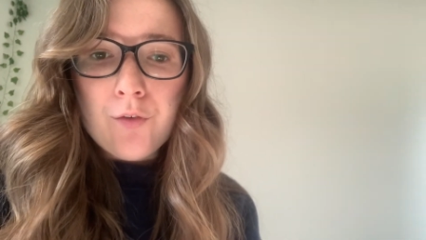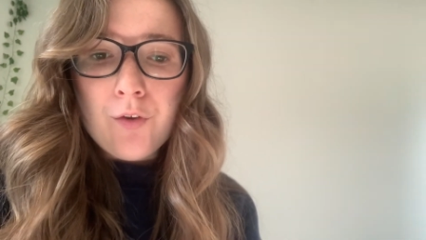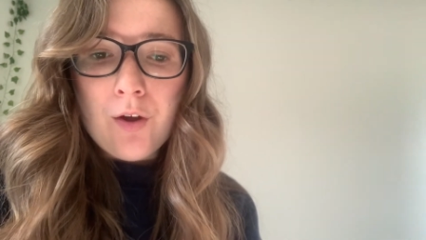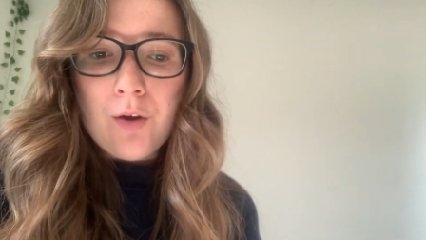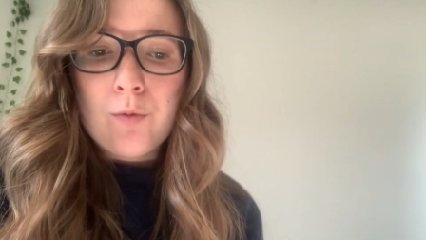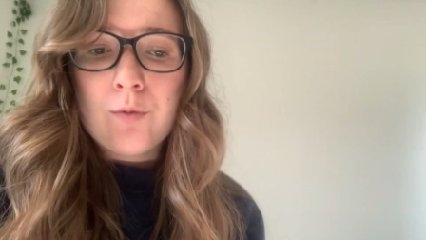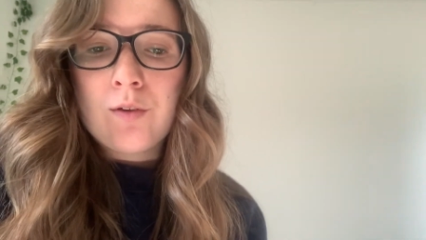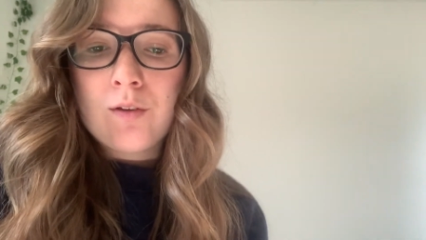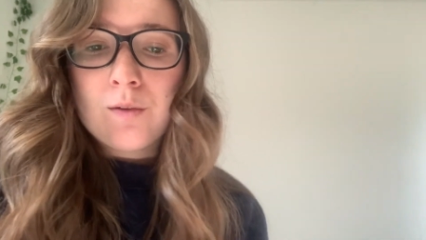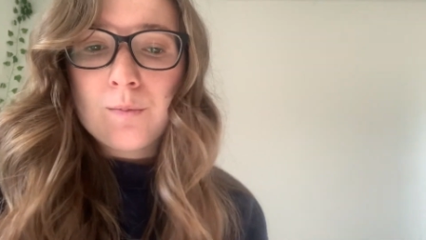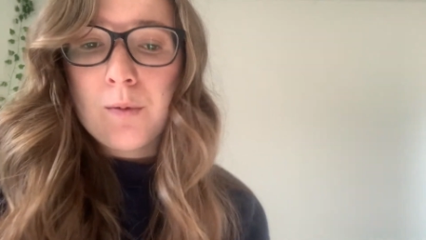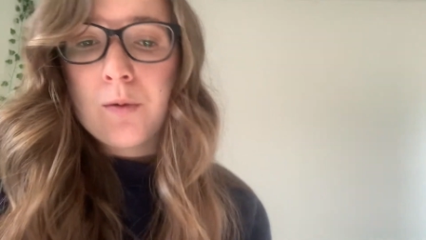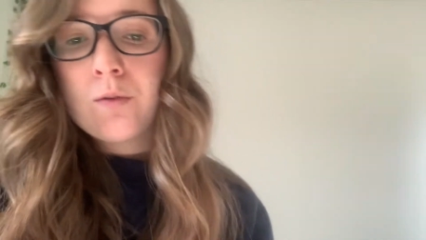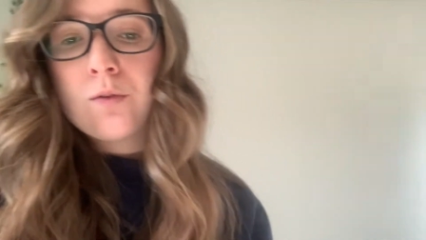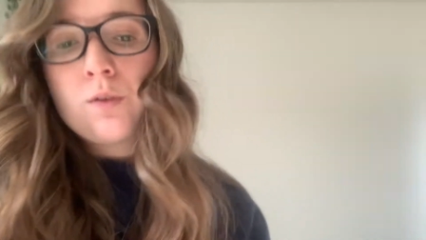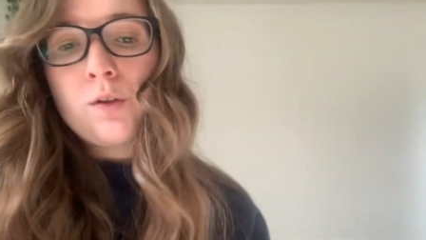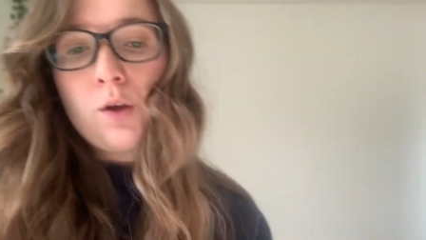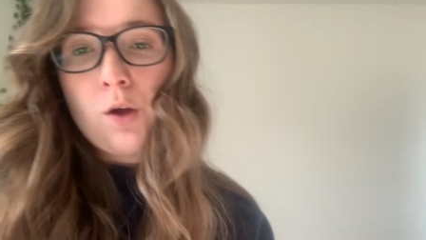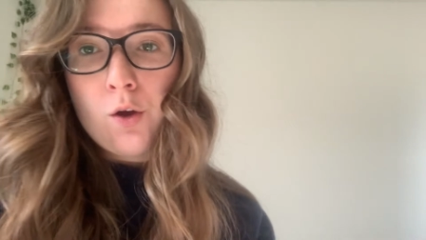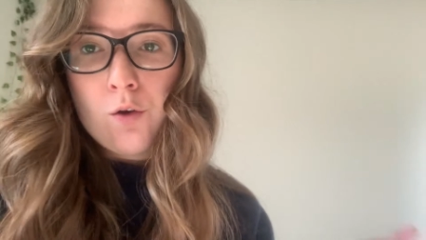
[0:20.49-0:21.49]
was exposed
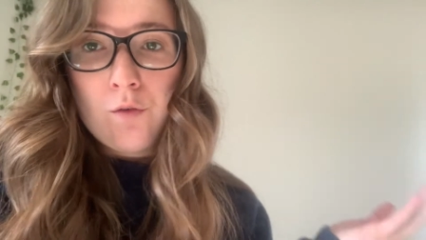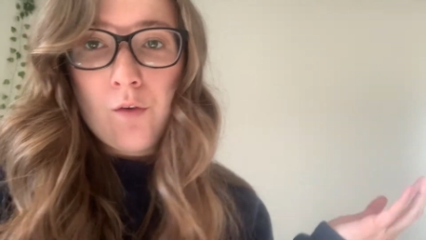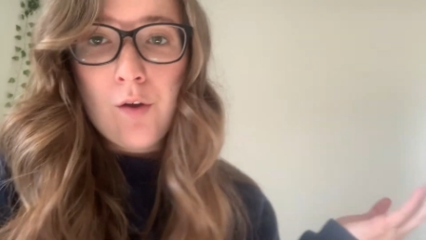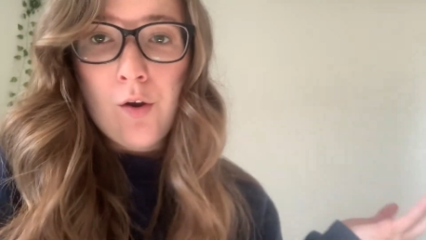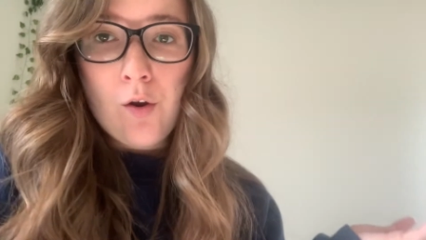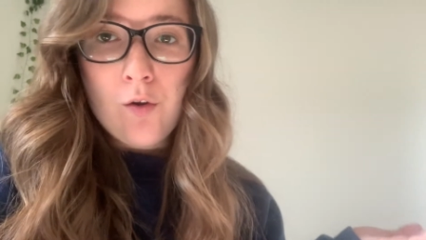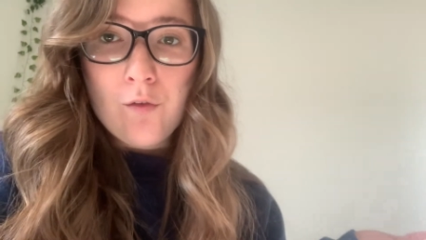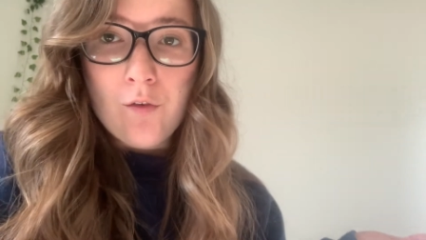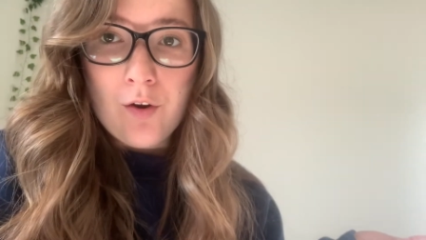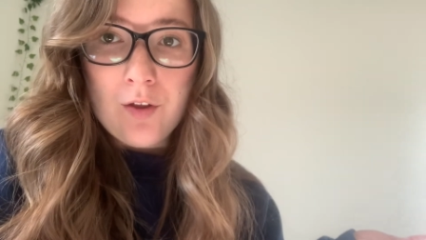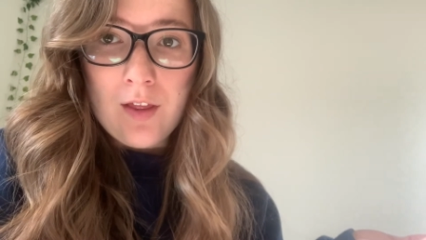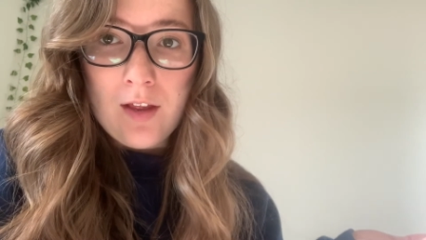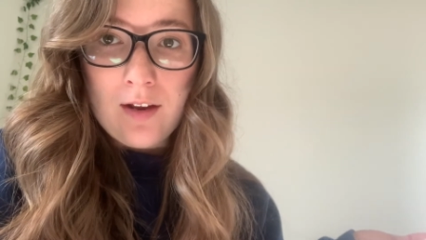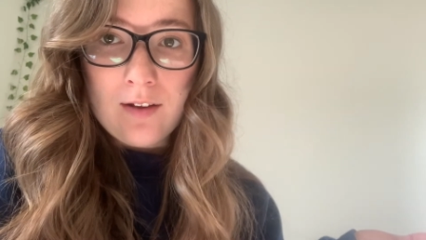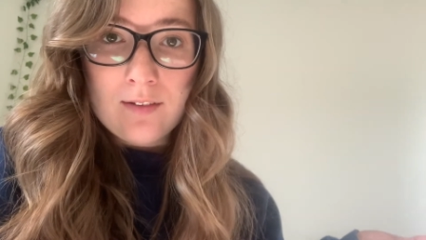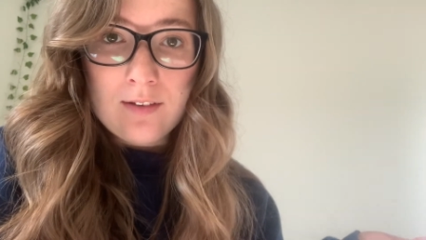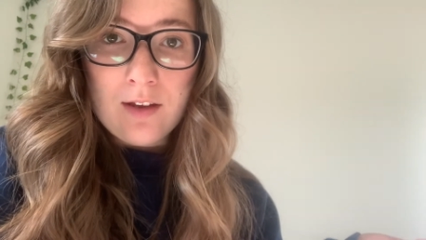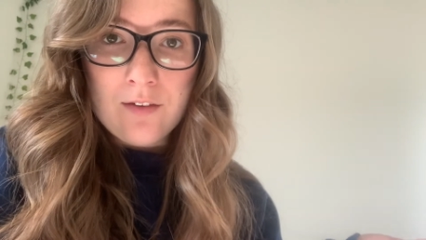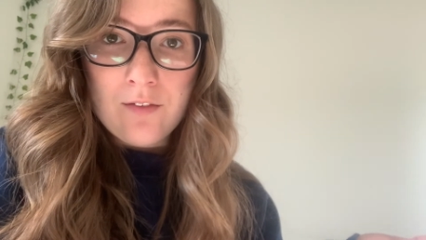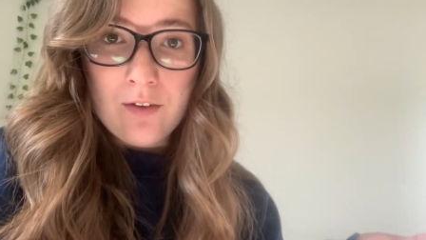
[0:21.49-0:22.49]
to COVID over
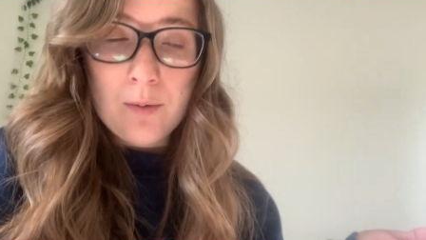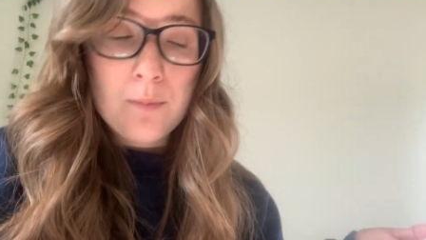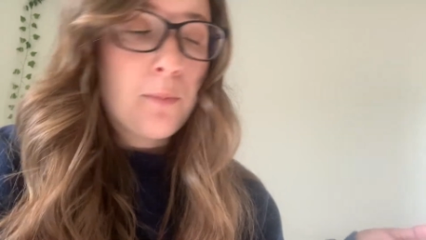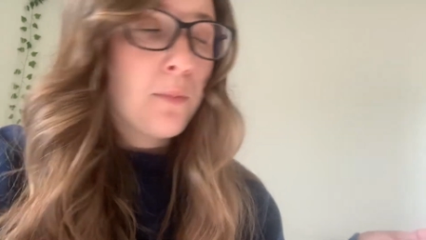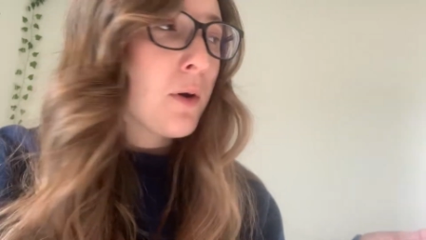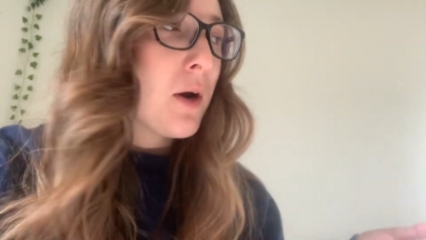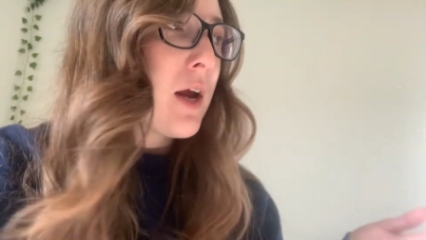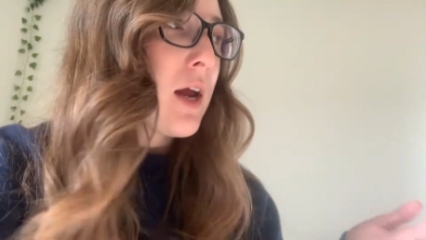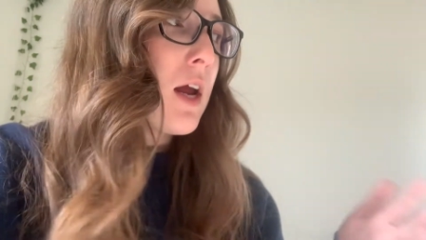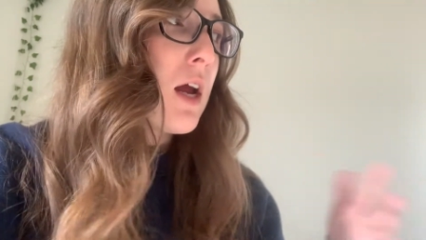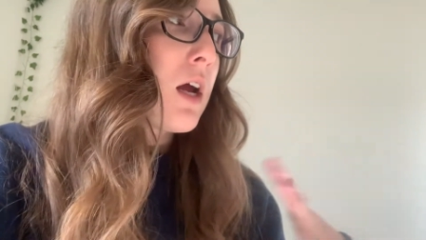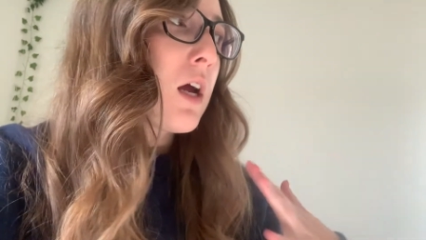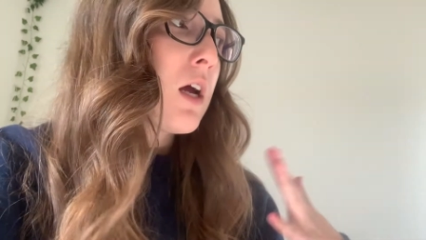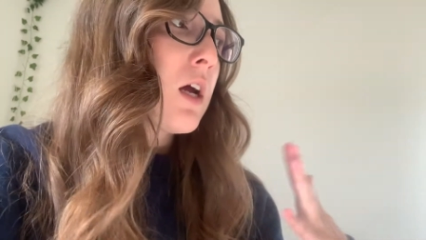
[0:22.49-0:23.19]
Thanksgiving break,